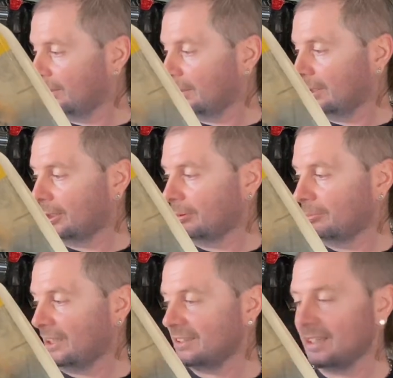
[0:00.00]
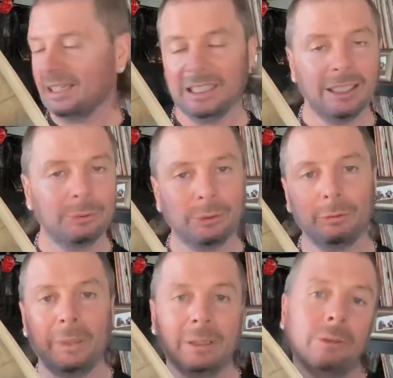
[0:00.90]
Um, they started out real
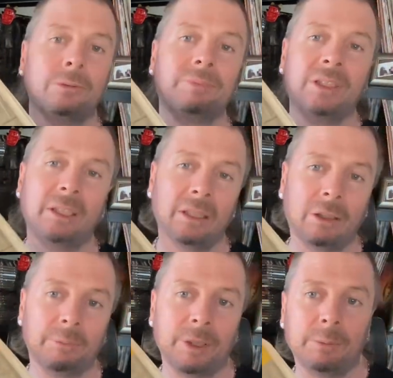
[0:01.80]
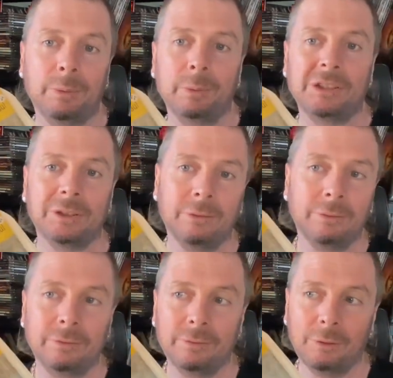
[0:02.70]
metal. You know, a lot of people were sort of
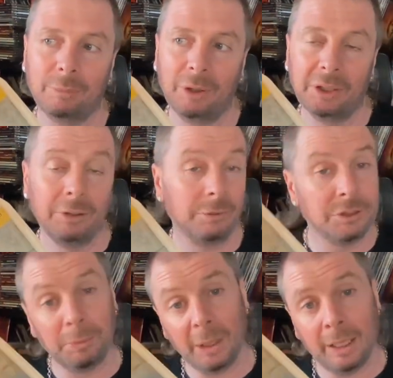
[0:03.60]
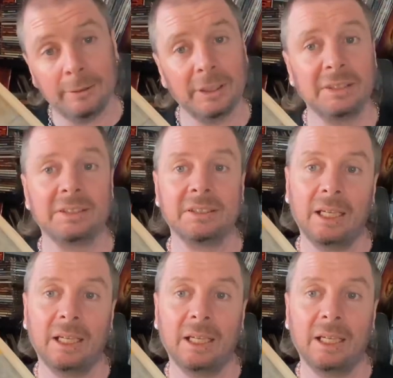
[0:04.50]
reminded of Jimi Hendrix.